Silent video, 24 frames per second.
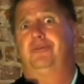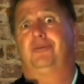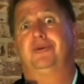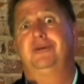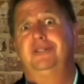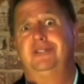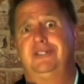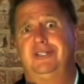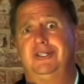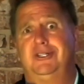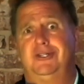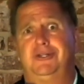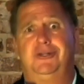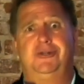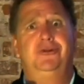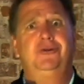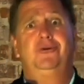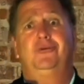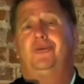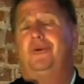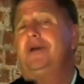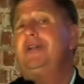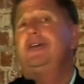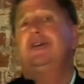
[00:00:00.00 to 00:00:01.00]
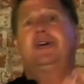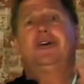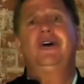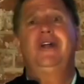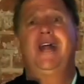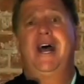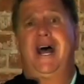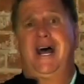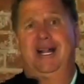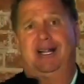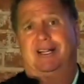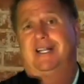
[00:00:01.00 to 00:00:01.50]
easy to do. What are you good
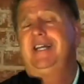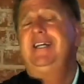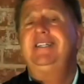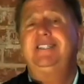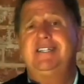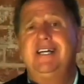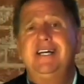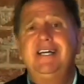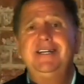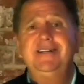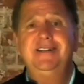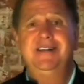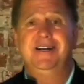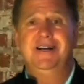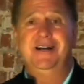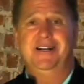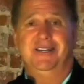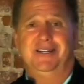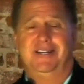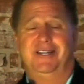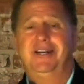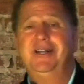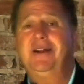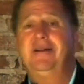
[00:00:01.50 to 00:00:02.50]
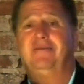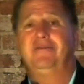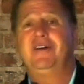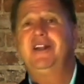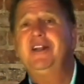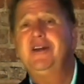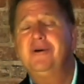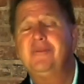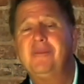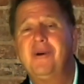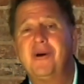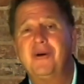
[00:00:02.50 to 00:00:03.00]
at? LinkedIn? You get it?
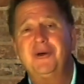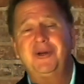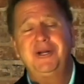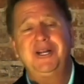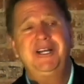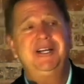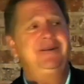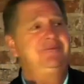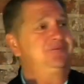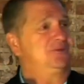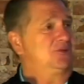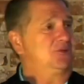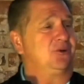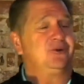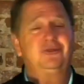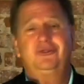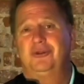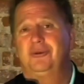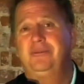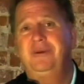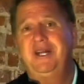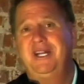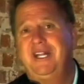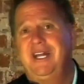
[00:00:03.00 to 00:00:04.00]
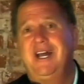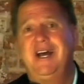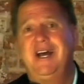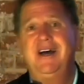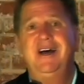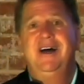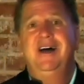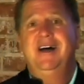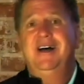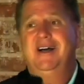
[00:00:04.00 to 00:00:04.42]
Video marketing? Social media?